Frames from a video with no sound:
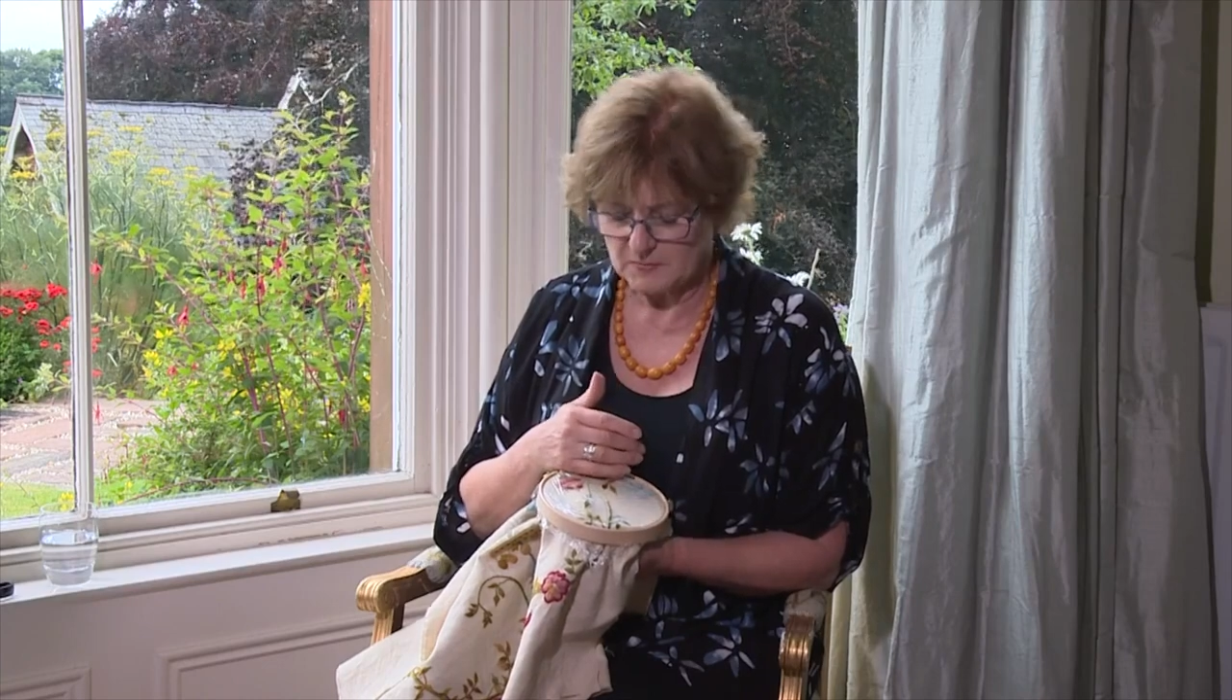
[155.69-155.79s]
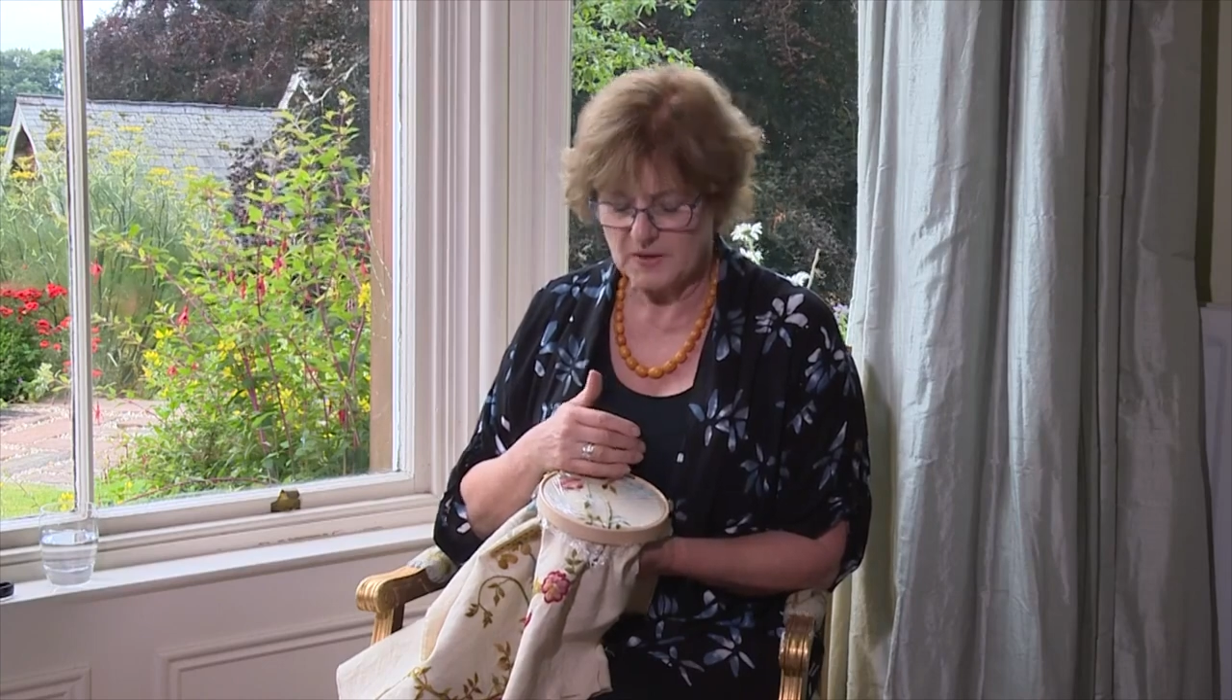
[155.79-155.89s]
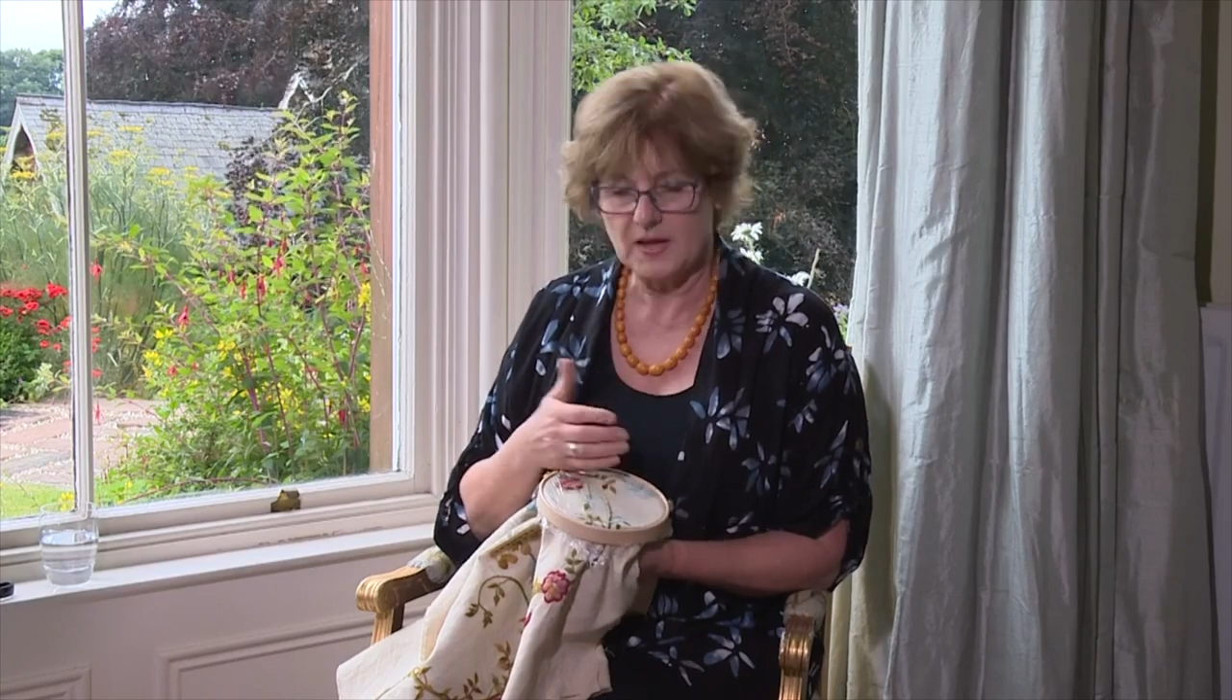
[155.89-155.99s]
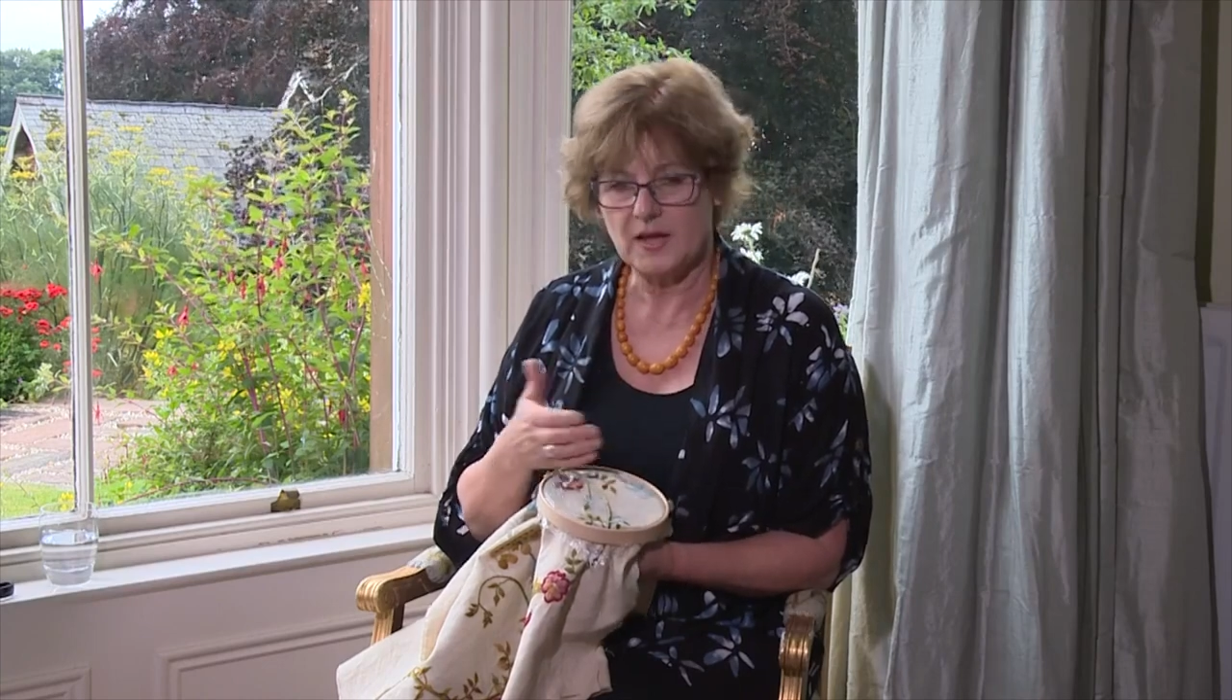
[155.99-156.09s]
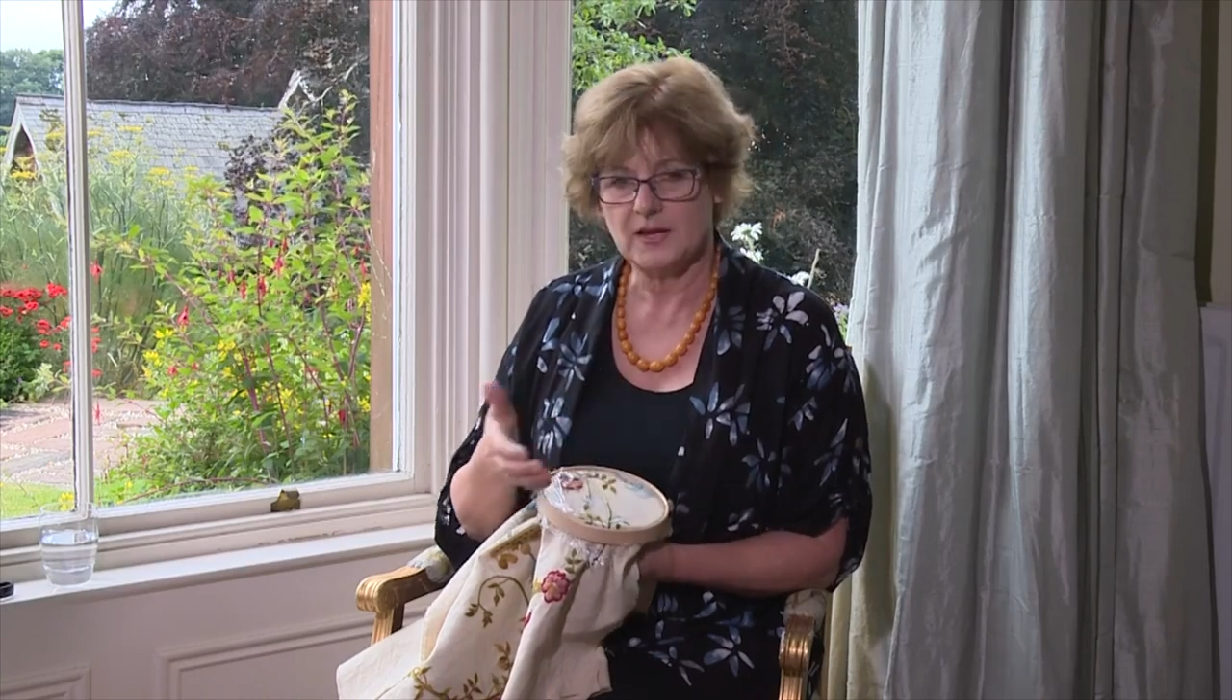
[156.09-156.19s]
of
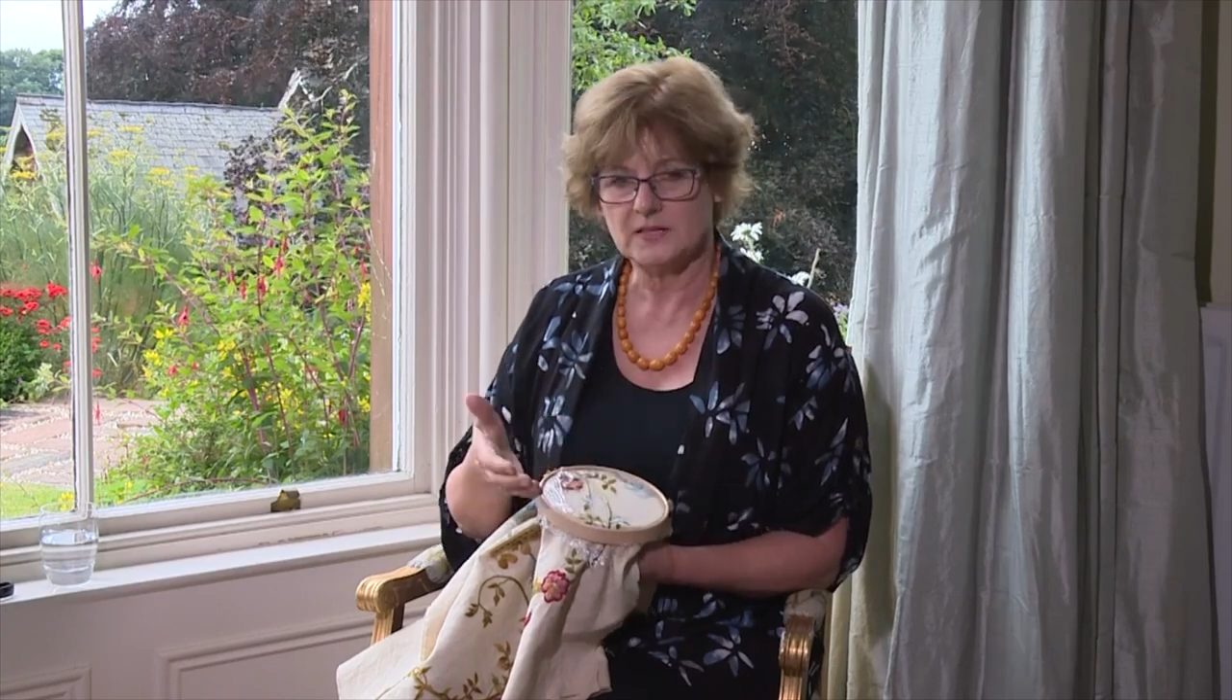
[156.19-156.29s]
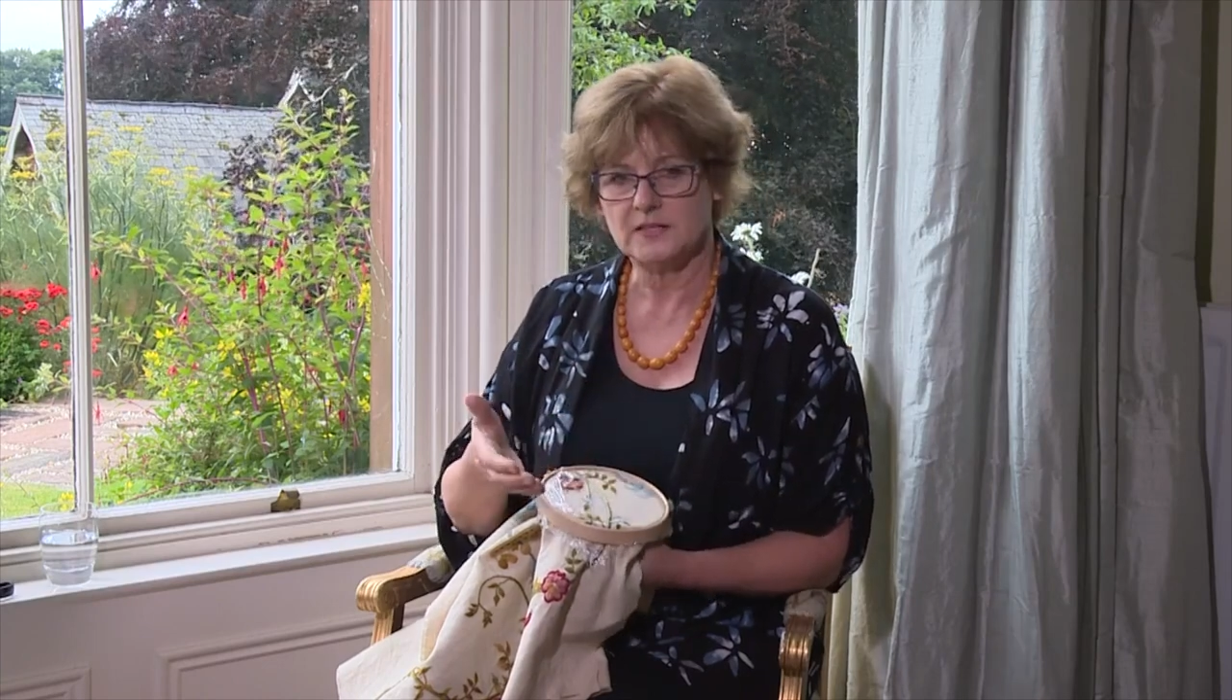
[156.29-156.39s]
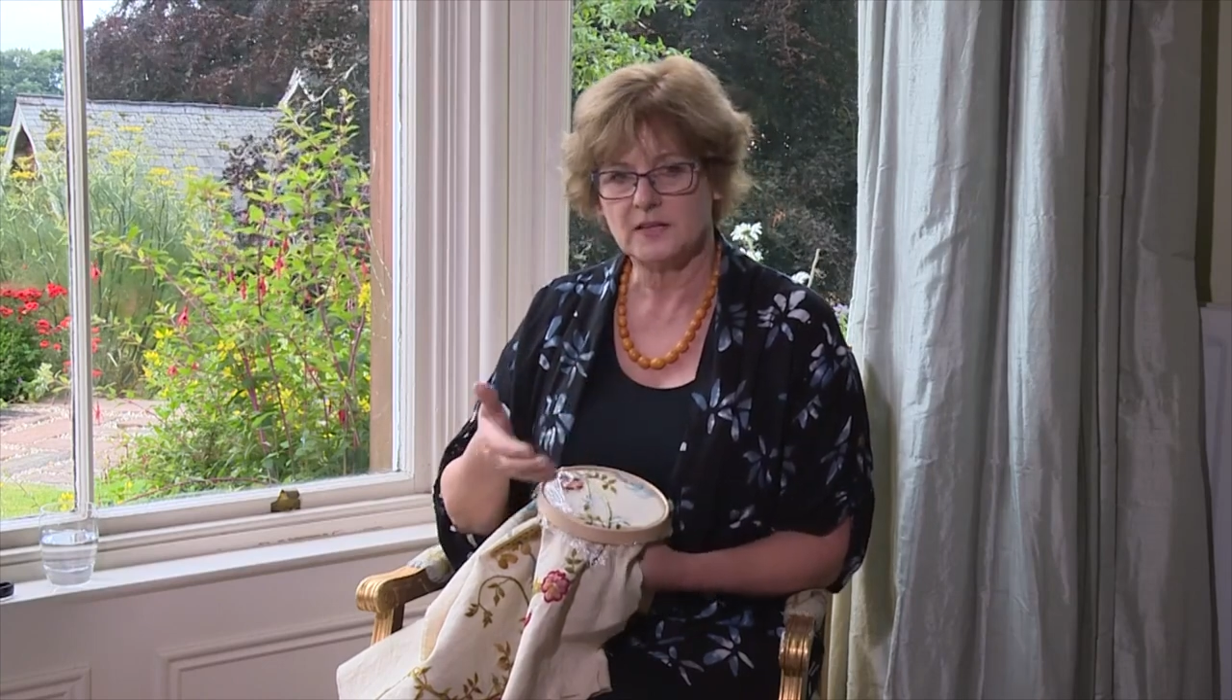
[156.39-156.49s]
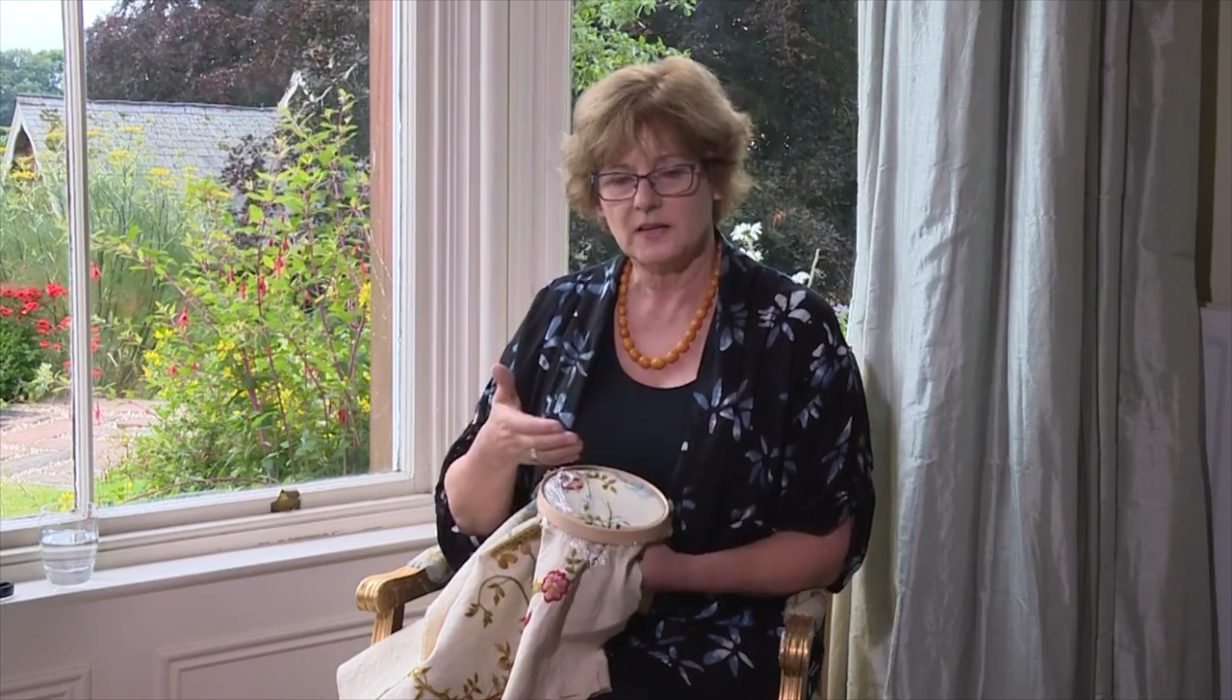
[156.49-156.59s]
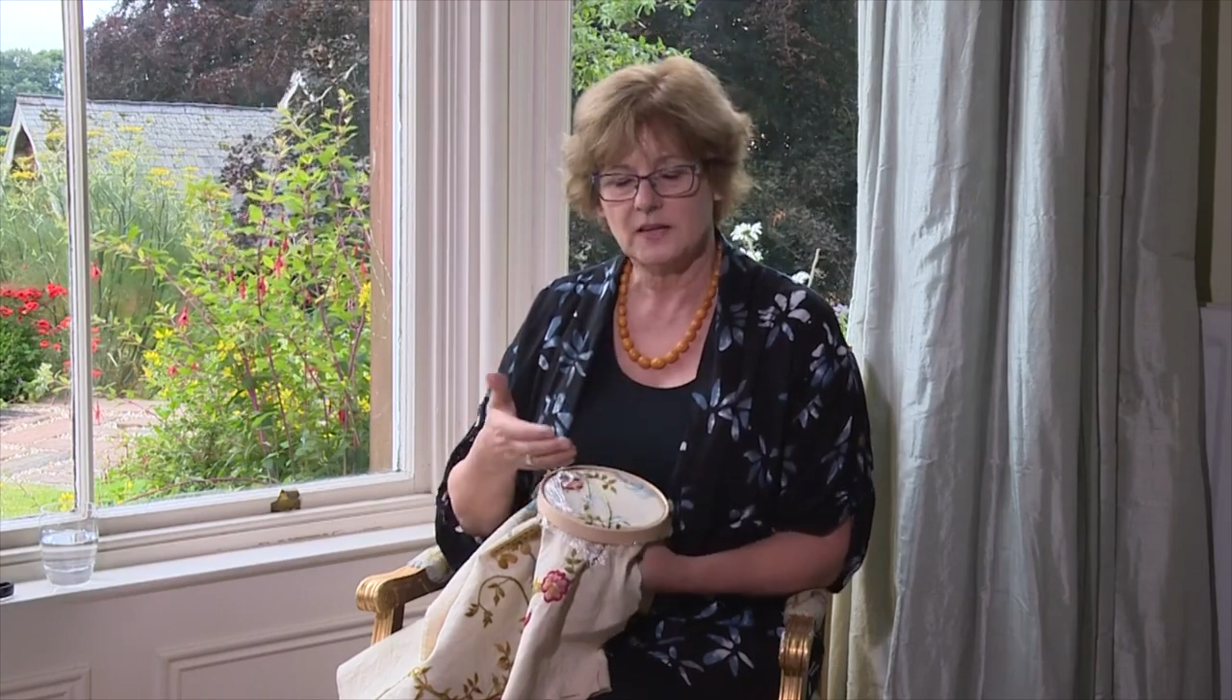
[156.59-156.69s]
my hand